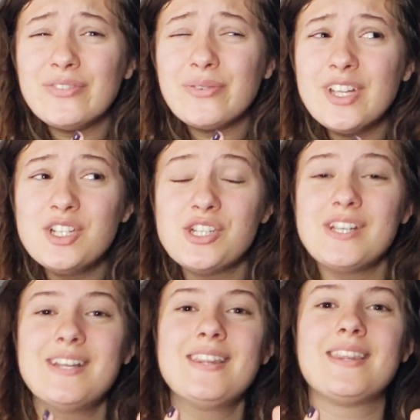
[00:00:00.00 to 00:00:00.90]

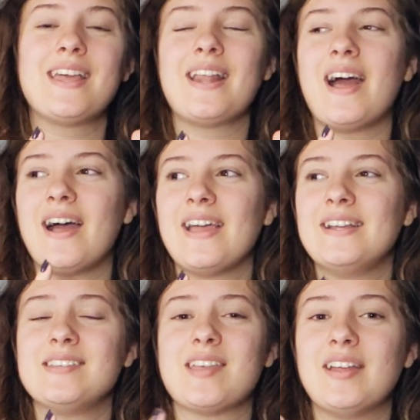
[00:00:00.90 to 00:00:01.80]
region that I
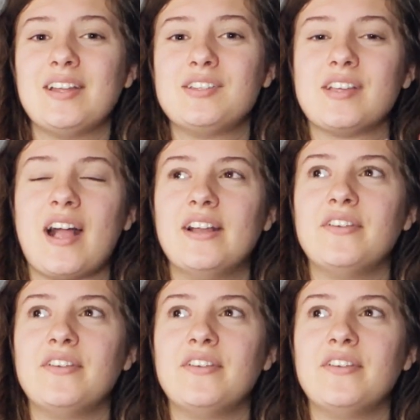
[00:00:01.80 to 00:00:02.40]
decided to kind